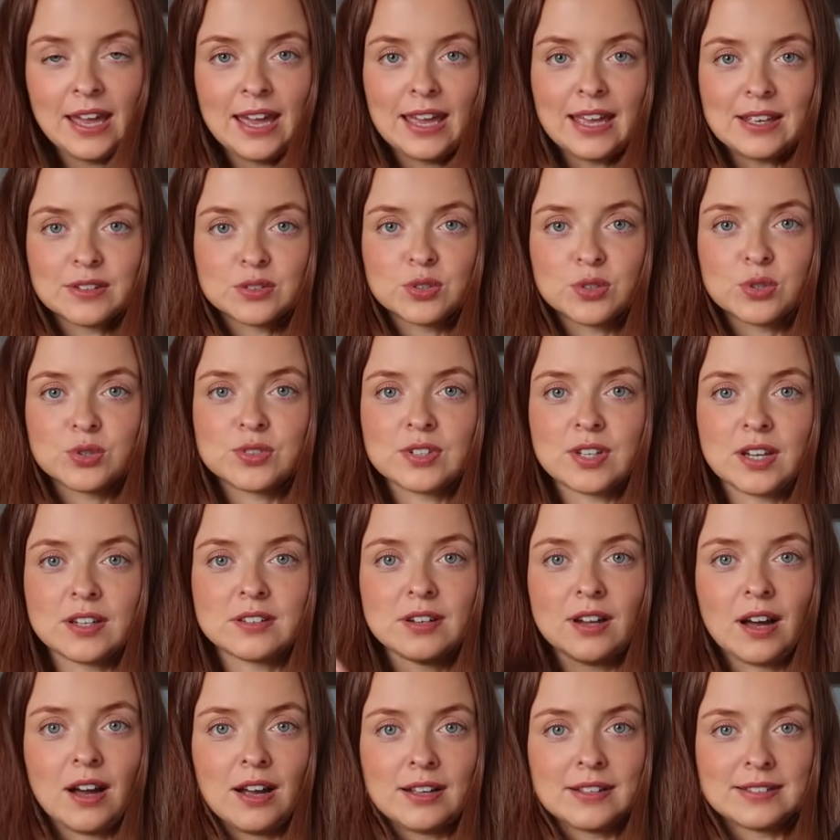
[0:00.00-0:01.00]
It's also
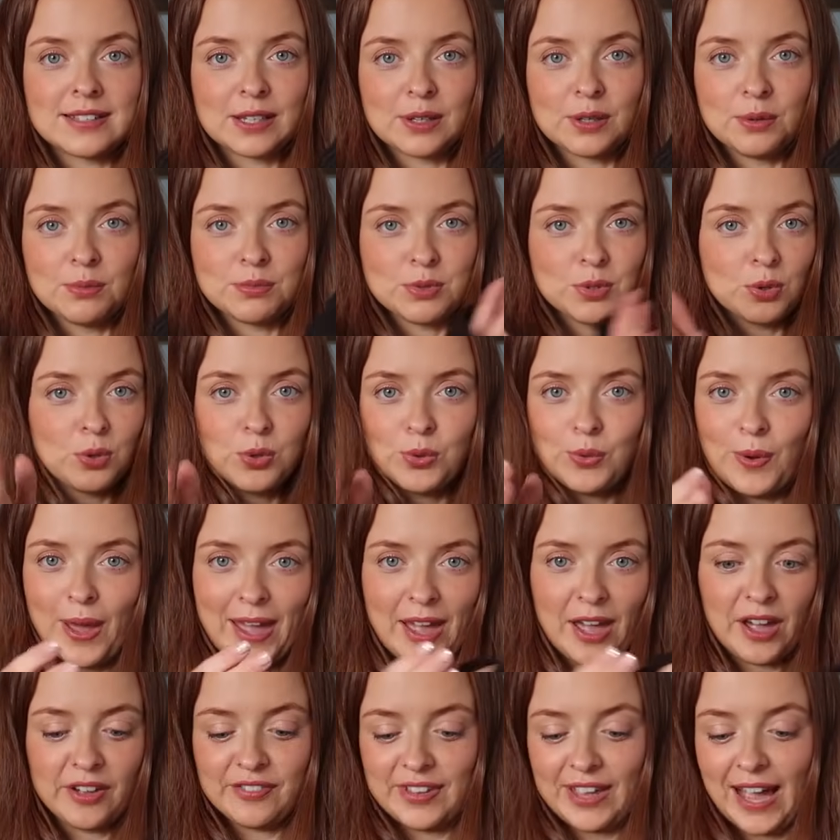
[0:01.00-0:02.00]
nice, it comes all the
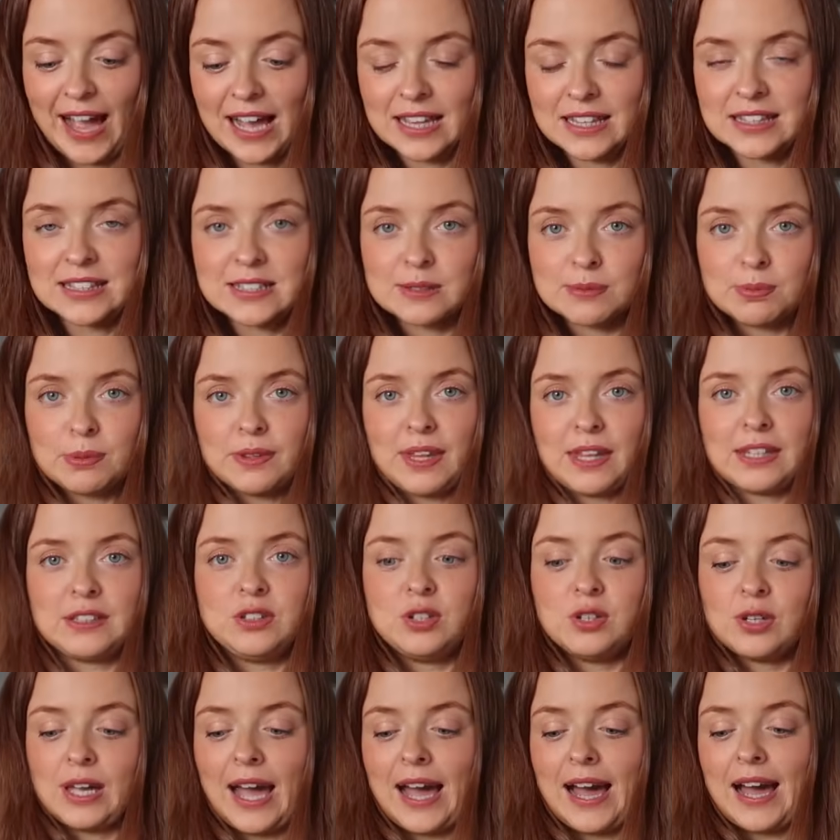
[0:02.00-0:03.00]
way over your hands, but then
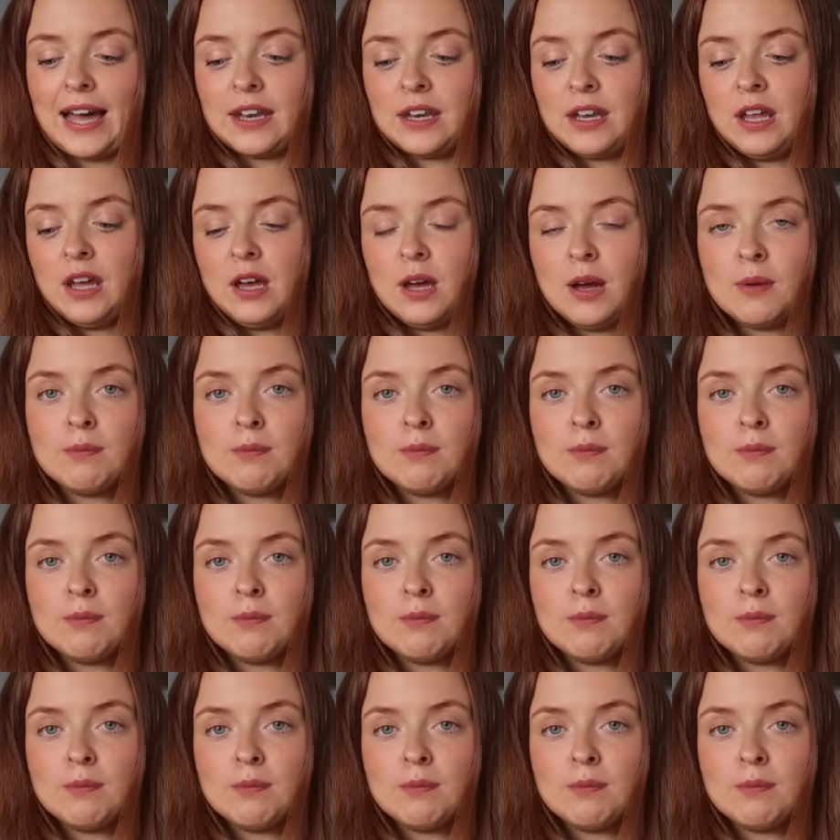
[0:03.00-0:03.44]
you can